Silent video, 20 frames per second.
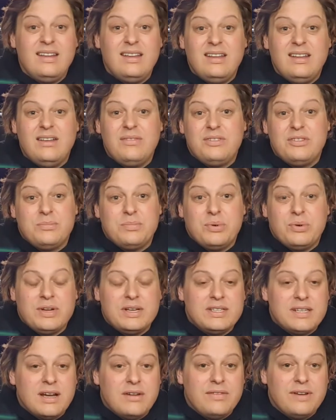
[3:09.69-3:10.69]
you've just bought
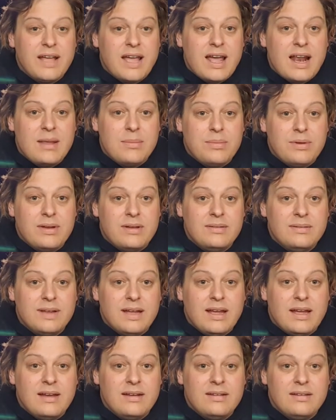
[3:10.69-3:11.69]
yourself a caliper,
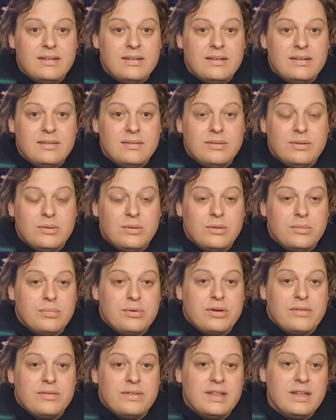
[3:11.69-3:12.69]
and all the
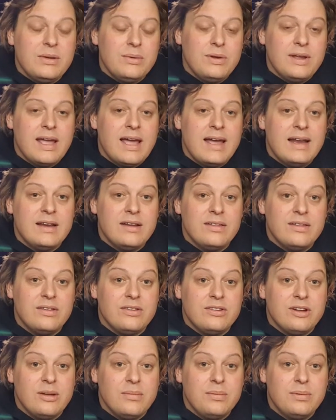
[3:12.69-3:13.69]
profit that you were gaining on the
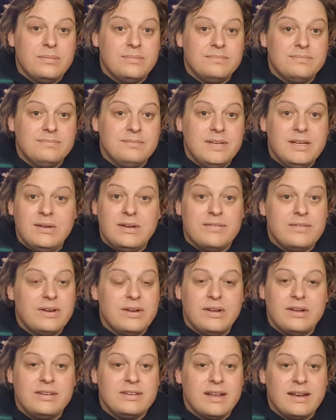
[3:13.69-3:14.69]
job, you haven't
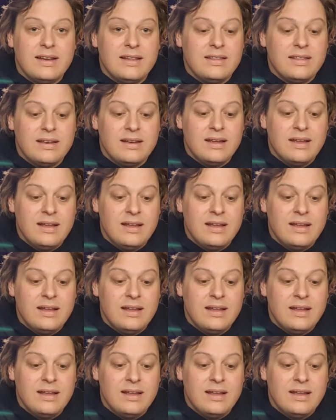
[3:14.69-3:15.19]
earned anything.